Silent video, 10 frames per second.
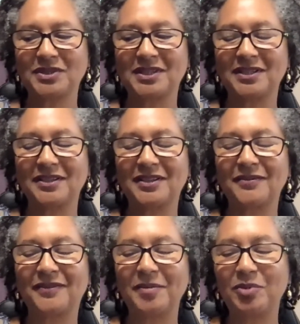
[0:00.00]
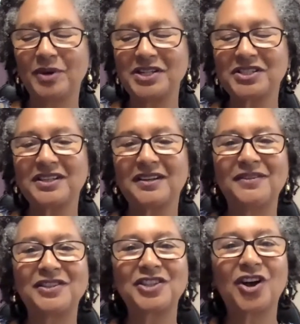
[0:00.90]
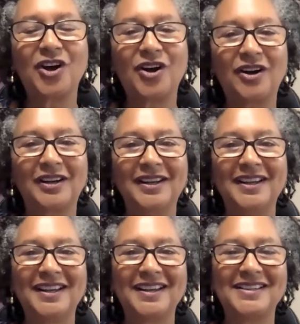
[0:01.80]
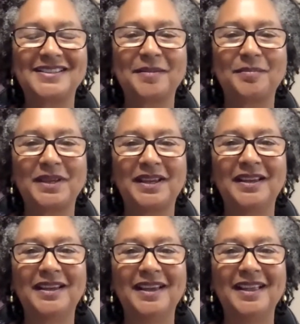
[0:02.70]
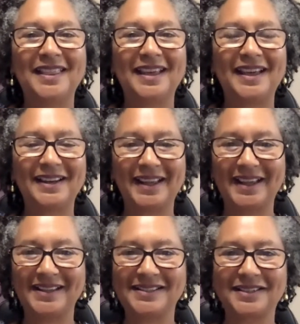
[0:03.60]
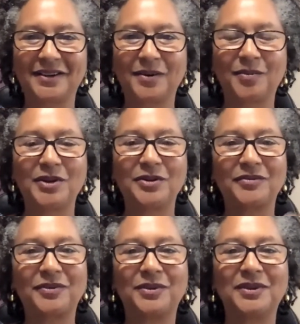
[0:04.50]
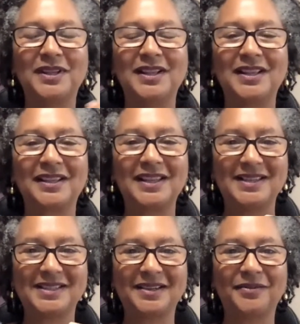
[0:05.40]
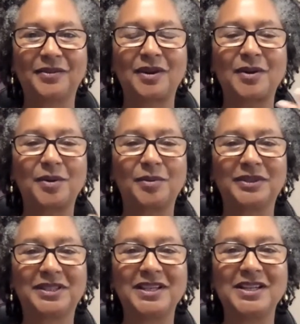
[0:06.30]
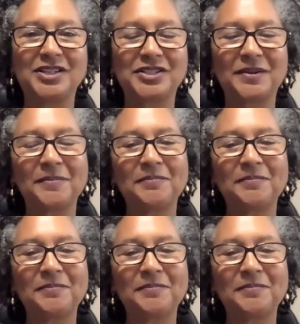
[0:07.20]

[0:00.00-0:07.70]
The vibration of song is something that, as our wonderful Lisa Ferraro will teach,